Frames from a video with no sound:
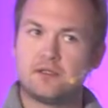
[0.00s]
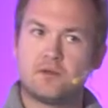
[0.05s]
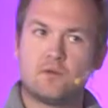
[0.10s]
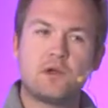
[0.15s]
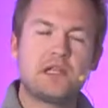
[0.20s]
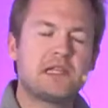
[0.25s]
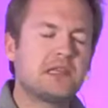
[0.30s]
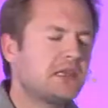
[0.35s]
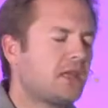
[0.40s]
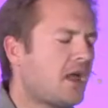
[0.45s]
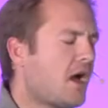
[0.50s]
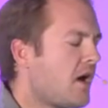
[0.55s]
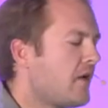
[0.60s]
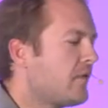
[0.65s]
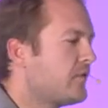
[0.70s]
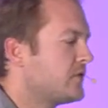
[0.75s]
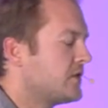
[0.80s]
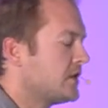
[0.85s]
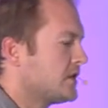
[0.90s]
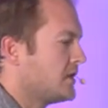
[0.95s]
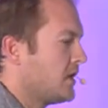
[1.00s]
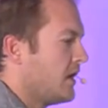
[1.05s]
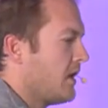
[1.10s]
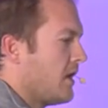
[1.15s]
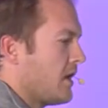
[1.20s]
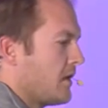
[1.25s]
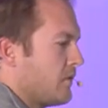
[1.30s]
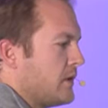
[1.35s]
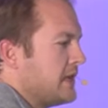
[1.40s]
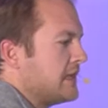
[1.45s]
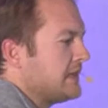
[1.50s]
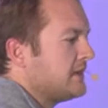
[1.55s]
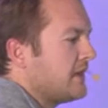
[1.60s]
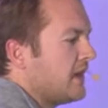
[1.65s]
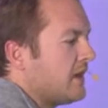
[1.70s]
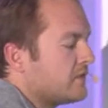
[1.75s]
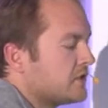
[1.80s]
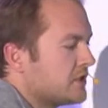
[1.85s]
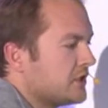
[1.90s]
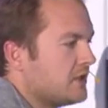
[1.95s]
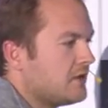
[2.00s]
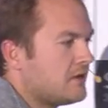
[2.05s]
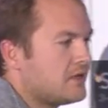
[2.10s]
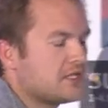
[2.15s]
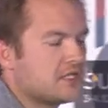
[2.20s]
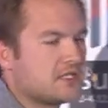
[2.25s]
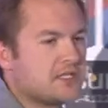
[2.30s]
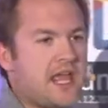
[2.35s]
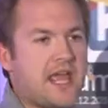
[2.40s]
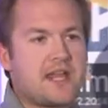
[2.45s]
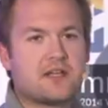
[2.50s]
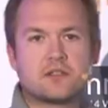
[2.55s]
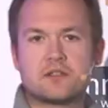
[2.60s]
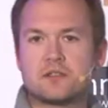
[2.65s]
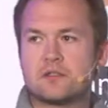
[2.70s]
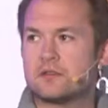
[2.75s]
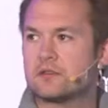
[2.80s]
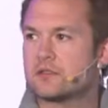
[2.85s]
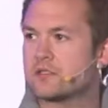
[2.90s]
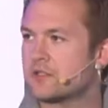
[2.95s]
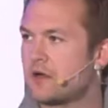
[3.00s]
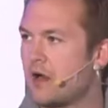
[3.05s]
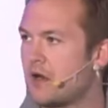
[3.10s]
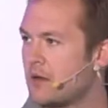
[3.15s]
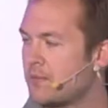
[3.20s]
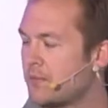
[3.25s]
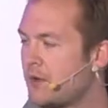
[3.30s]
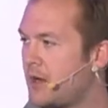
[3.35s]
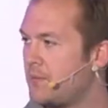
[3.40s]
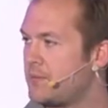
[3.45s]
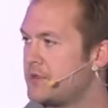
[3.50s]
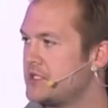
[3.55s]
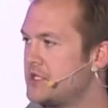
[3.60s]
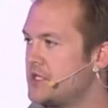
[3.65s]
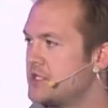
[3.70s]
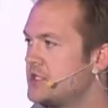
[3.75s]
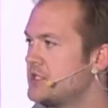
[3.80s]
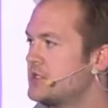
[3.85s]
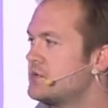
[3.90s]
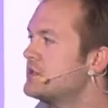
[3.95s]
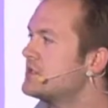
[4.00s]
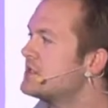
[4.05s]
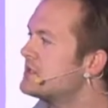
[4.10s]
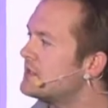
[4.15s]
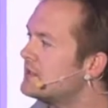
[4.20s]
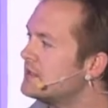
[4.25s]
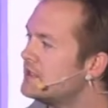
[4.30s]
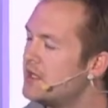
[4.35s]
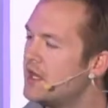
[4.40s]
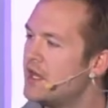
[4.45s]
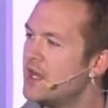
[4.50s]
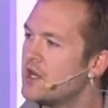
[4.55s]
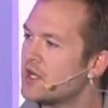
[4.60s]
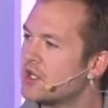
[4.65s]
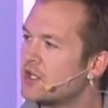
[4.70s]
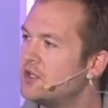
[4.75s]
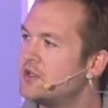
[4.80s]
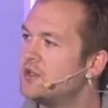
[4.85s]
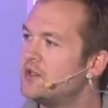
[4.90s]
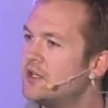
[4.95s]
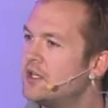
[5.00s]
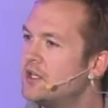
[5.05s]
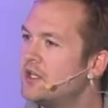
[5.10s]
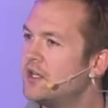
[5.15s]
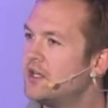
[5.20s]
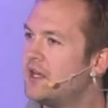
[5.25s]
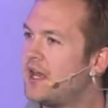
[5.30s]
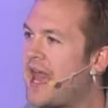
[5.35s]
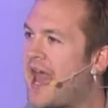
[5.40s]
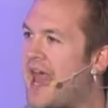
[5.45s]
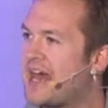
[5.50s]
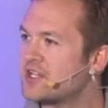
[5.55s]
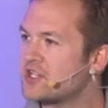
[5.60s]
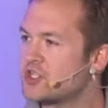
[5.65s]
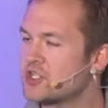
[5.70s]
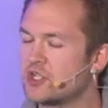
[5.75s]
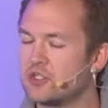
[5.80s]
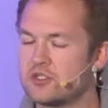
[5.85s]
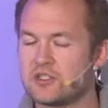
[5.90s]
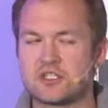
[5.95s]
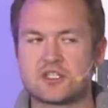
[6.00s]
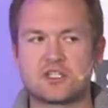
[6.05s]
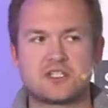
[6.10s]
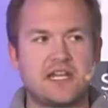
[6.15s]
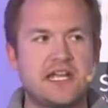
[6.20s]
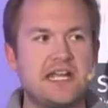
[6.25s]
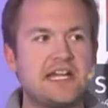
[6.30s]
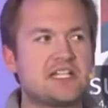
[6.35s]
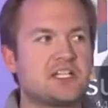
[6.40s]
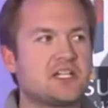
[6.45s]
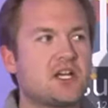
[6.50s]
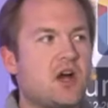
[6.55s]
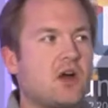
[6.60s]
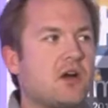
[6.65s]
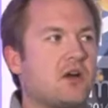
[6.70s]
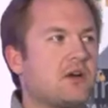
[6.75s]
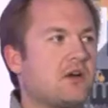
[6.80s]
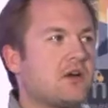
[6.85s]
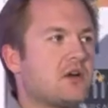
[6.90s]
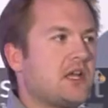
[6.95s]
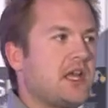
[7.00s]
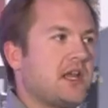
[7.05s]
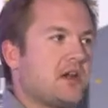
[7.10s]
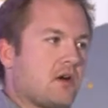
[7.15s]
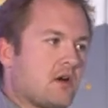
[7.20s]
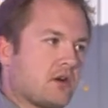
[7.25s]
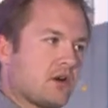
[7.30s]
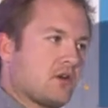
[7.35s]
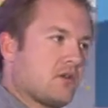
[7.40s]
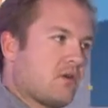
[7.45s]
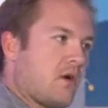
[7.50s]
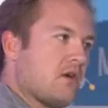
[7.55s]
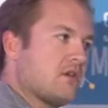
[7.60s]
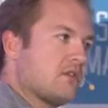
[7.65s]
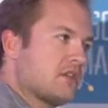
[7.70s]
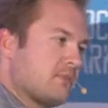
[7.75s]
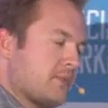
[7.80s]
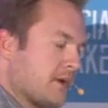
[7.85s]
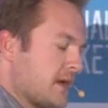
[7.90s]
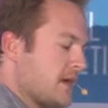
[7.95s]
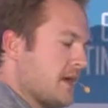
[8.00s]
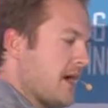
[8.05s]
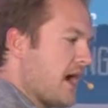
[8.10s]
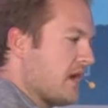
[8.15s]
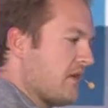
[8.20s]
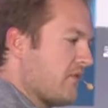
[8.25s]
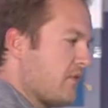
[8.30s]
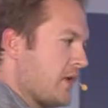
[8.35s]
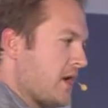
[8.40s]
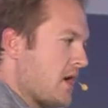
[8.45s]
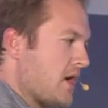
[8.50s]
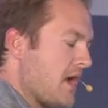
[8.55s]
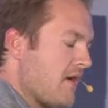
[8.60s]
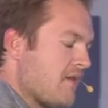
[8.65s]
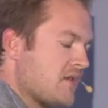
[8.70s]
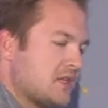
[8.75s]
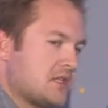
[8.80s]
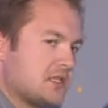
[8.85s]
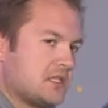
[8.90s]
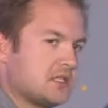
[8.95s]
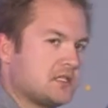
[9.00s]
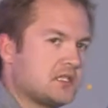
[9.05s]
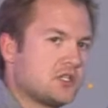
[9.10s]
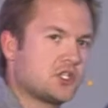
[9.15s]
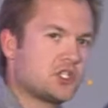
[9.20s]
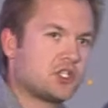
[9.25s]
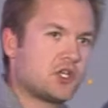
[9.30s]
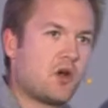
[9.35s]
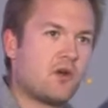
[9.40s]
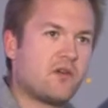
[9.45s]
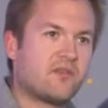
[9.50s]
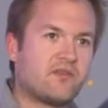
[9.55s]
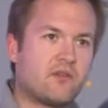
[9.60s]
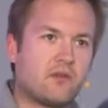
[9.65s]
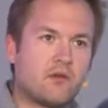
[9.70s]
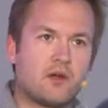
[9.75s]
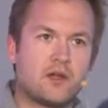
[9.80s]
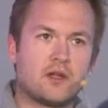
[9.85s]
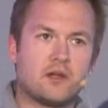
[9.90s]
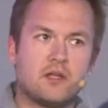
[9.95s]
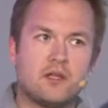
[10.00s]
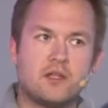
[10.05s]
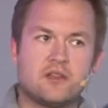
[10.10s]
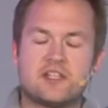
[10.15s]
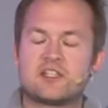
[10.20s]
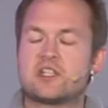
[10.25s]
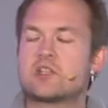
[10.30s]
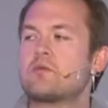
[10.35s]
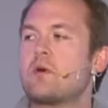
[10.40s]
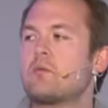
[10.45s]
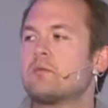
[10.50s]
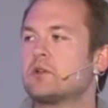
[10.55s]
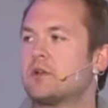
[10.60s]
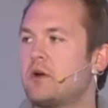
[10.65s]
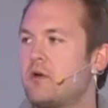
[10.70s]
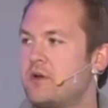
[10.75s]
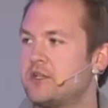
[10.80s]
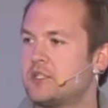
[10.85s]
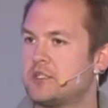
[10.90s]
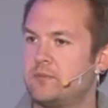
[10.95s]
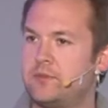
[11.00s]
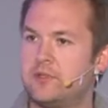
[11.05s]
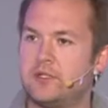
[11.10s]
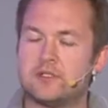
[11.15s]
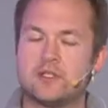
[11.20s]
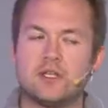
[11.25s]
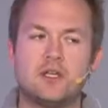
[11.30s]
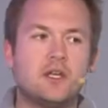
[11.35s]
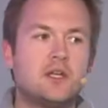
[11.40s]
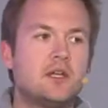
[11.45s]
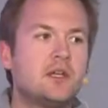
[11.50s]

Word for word: We love to talk. We love to go and enter startup competitions, which is a good at a certain stage in our, in our growth, but not if we don't have anything to show for it. This is what we're going to build.